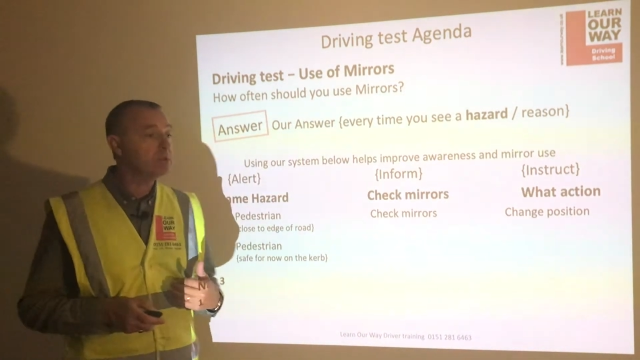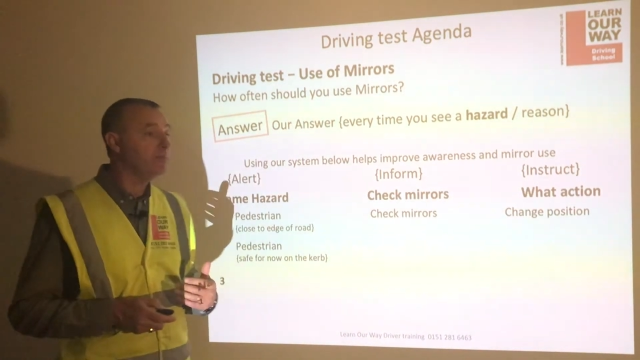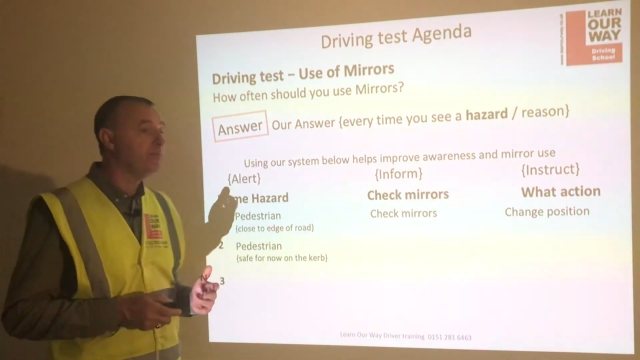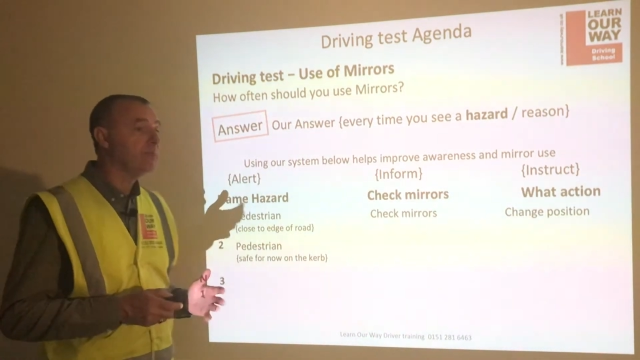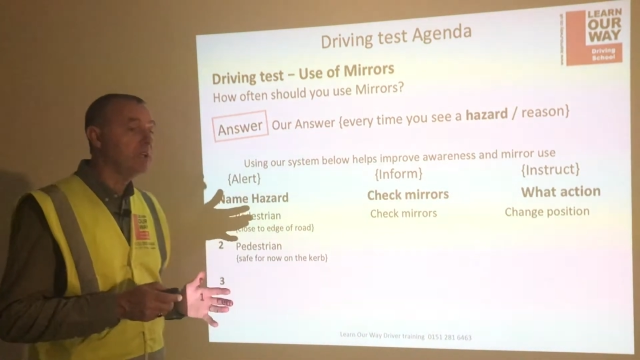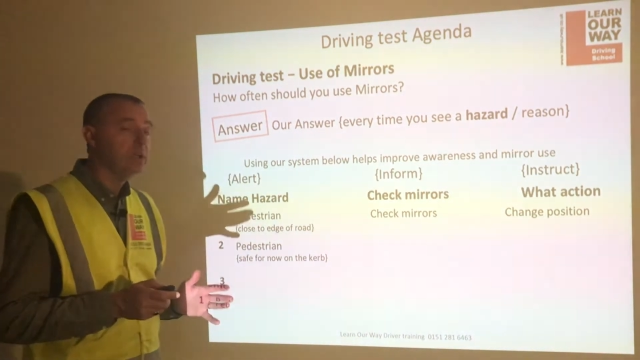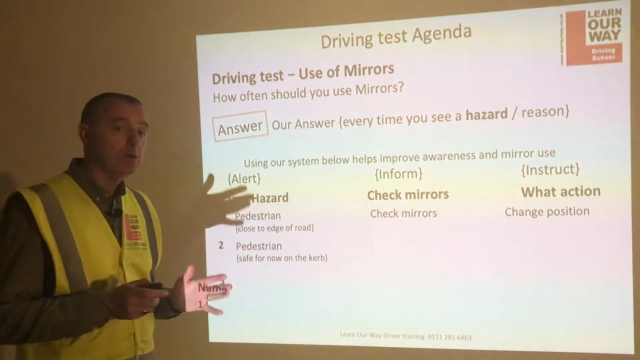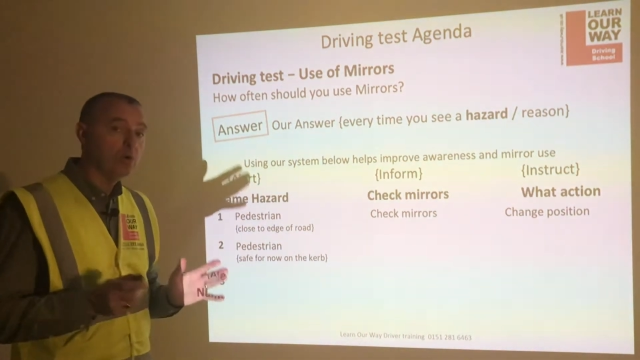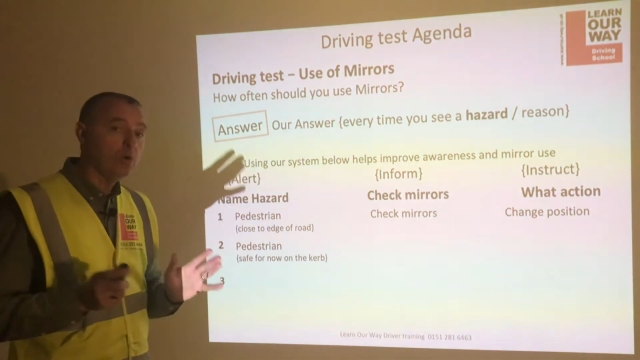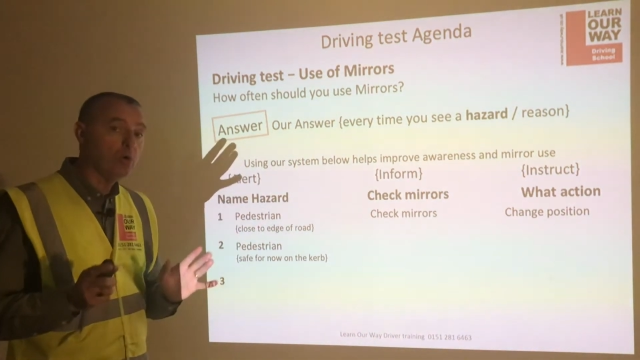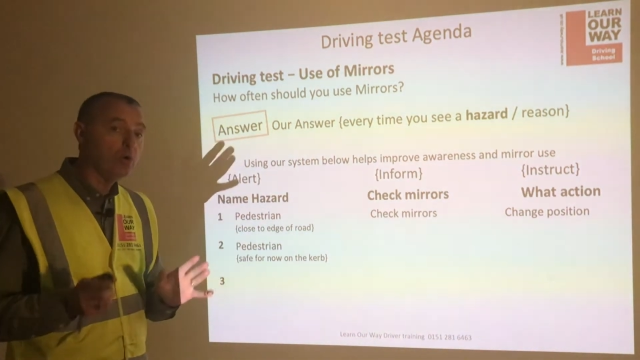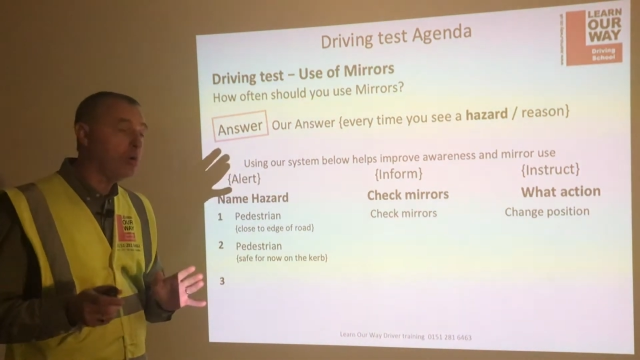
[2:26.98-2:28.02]
them.
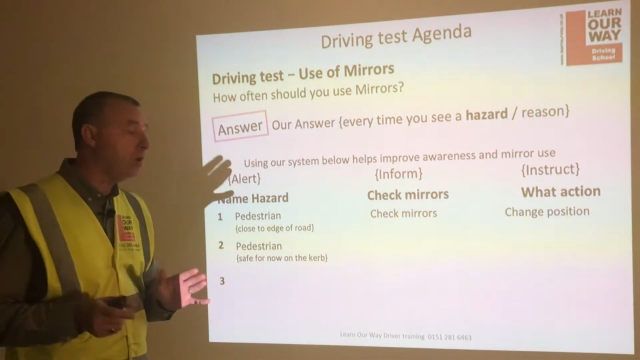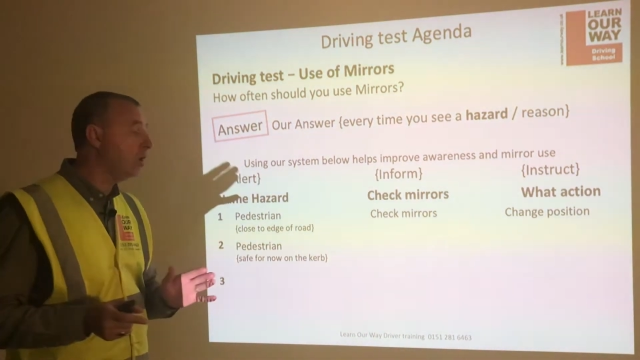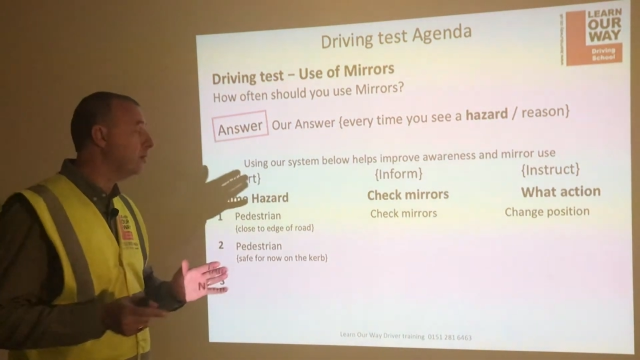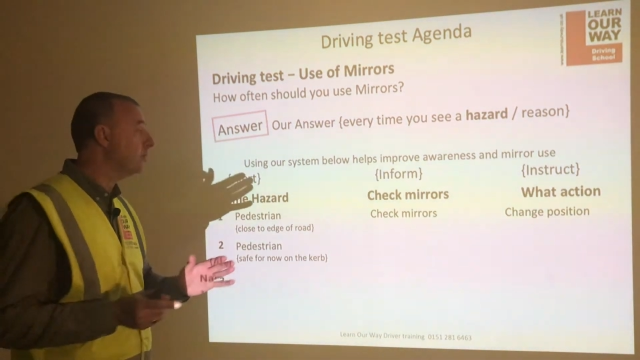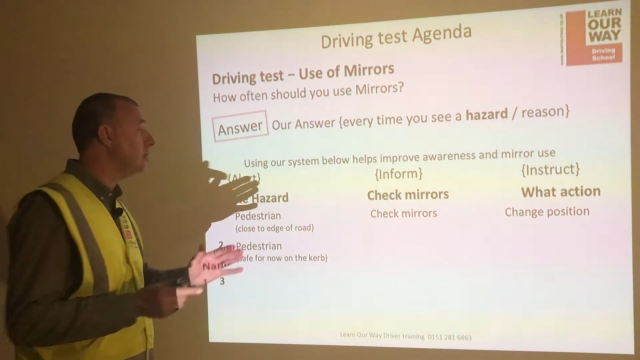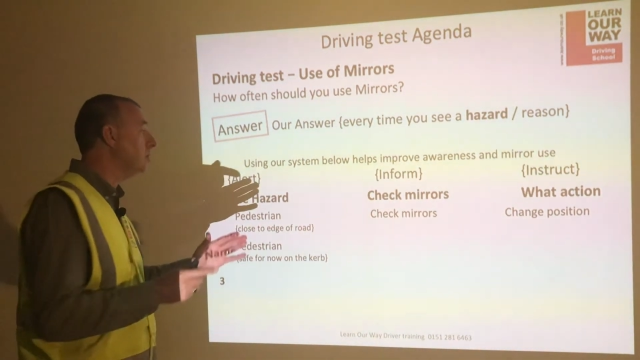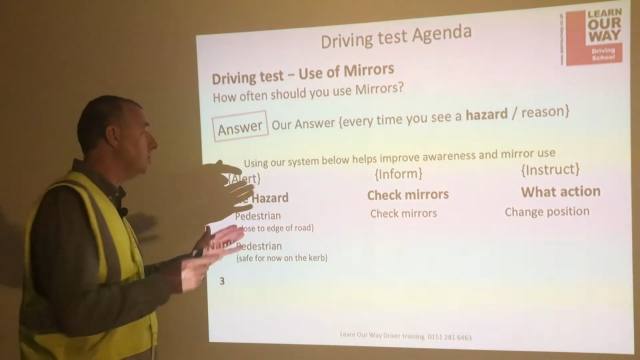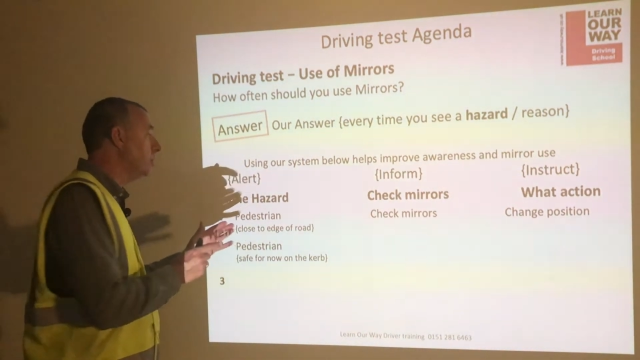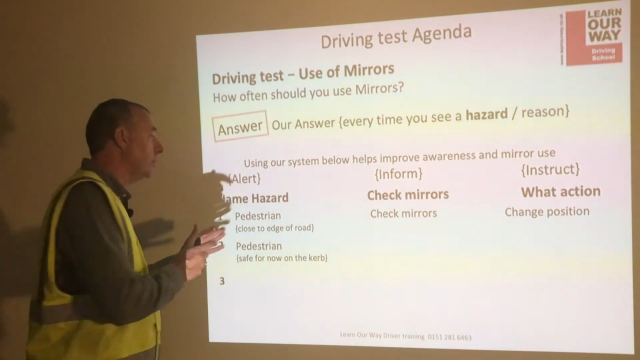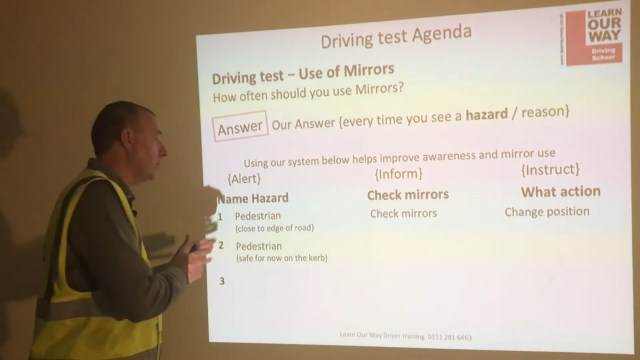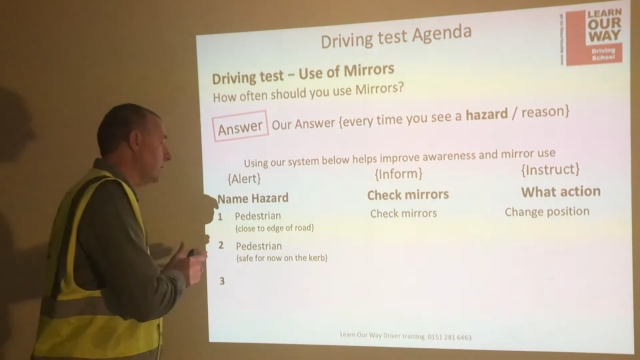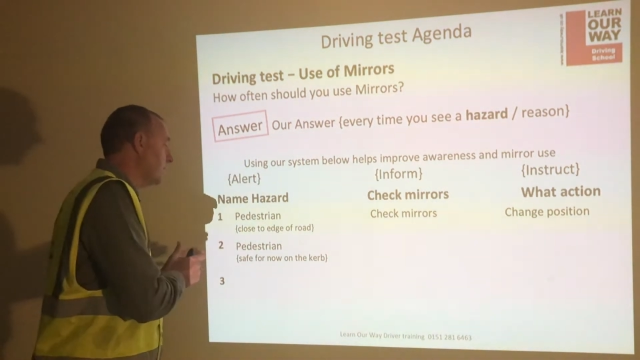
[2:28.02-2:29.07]
Or are they all the
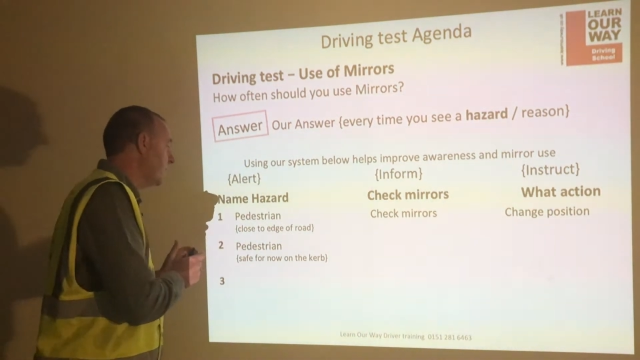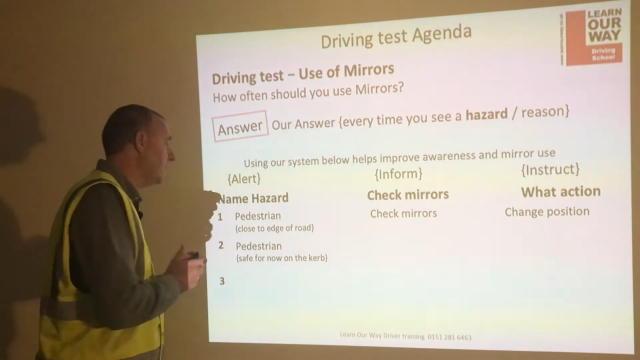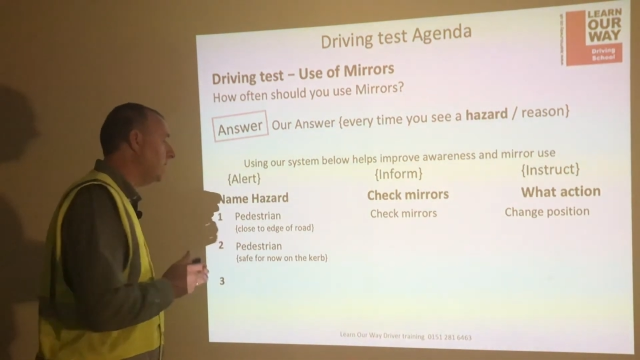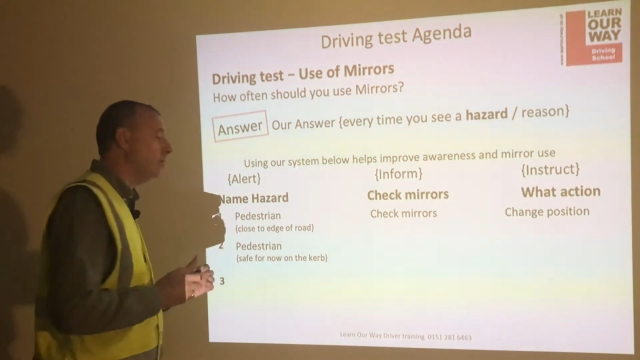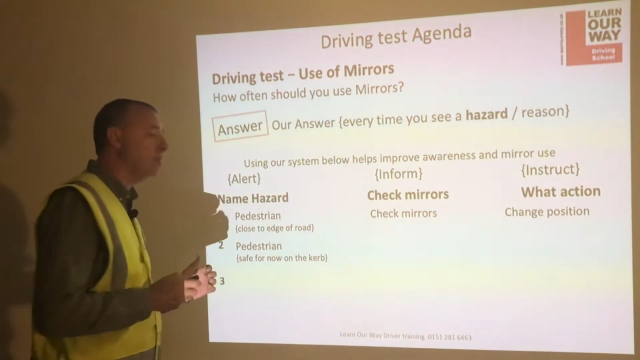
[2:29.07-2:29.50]
way on the curb?